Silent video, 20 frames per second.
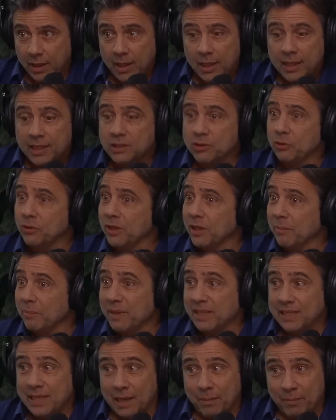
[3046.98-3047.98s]
It's only gonna
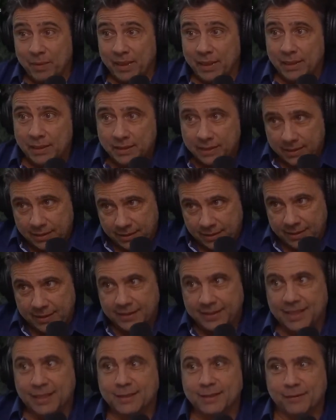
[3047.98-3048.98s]
be 10 minutes,
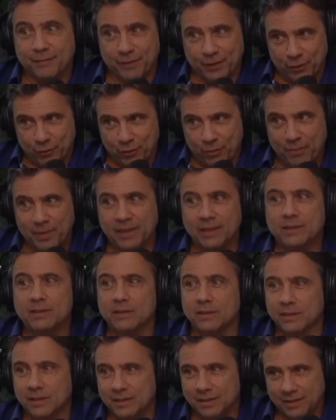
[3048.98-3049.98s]
successive
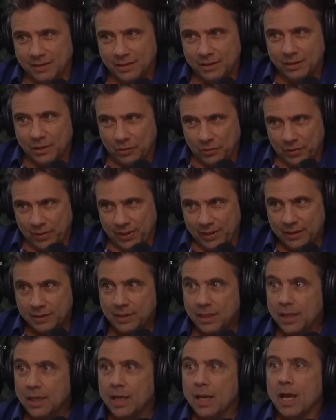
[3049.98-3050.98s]
incremental learnings,
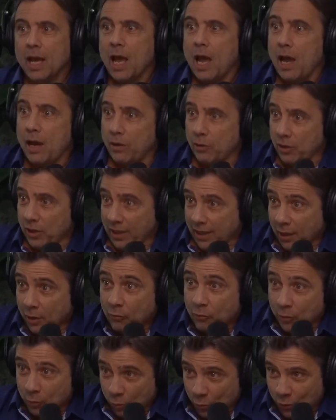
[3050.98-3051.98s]
and we're gonna get a
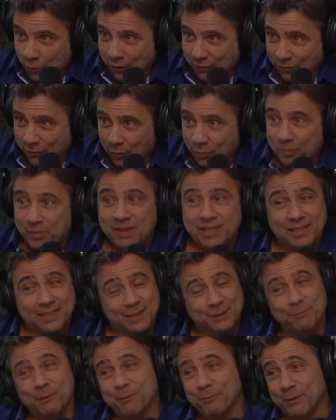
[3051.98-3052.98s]
reward for it, but this
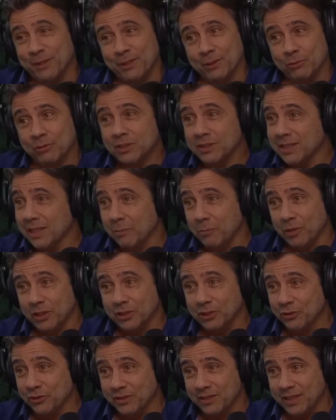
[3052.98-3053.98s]
is what we do. Just like
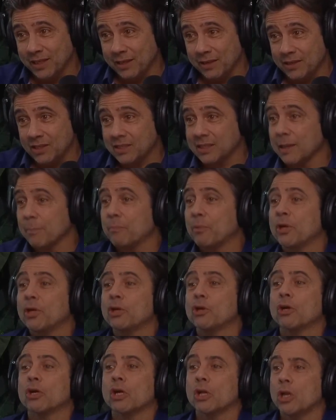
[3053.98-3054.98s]
brushing your teeth, just like
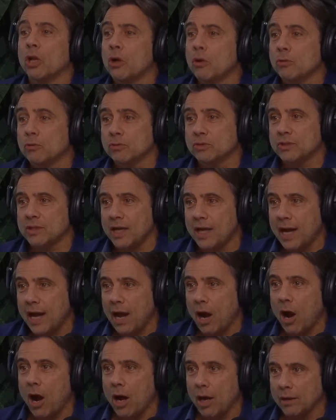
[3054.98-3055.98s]
putting your clothes
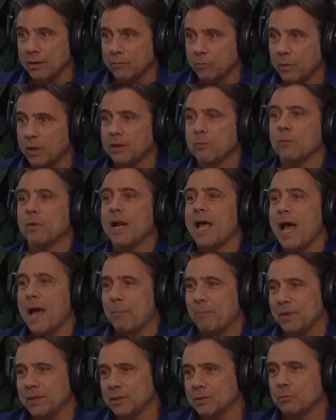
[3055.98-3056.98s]
on. What
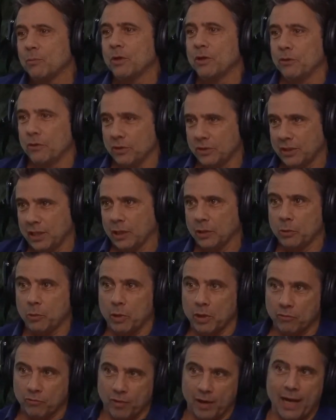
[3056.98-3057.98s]
happens when you're a child? You
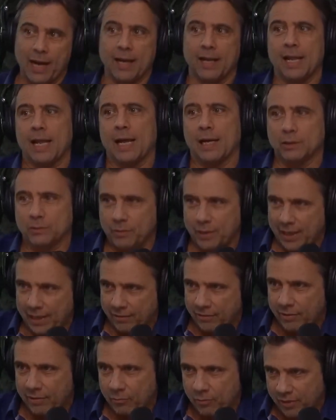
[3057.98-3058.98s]
want to run out of the house
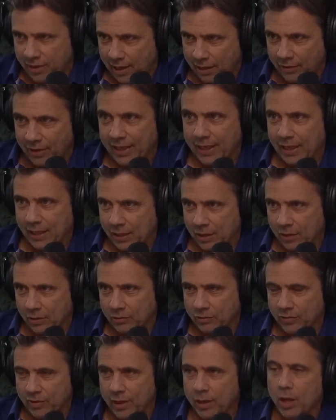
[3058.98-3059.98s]
without any
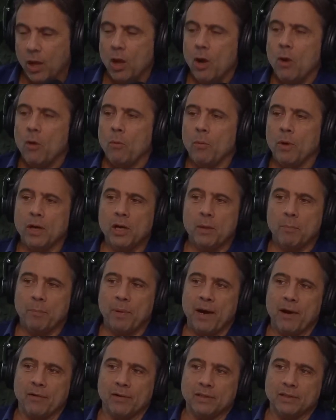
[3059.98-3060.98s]
clothes, right? What do your
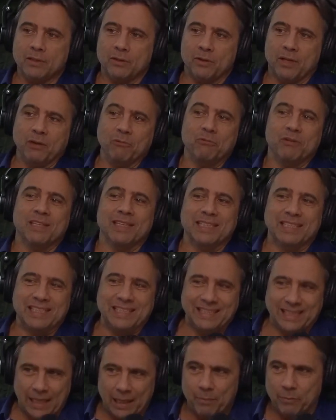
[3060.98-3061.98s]
parents do? They don't really
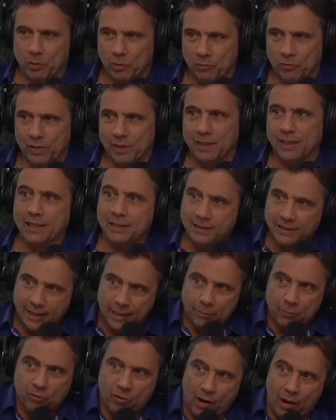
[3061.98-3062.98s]
shame you, really. They just
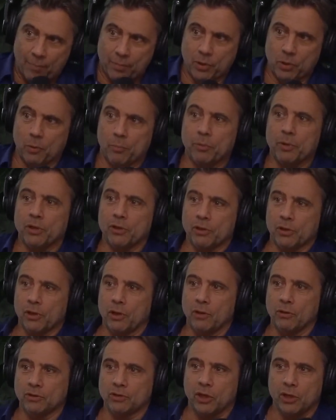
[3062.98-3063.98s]
keep grabbing you and putting your
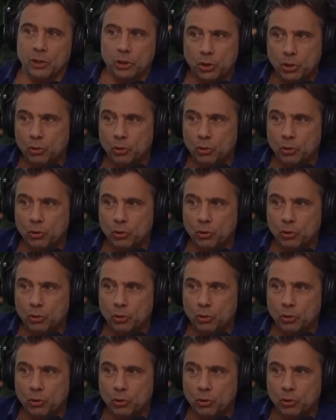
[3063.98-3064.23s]
clothes on.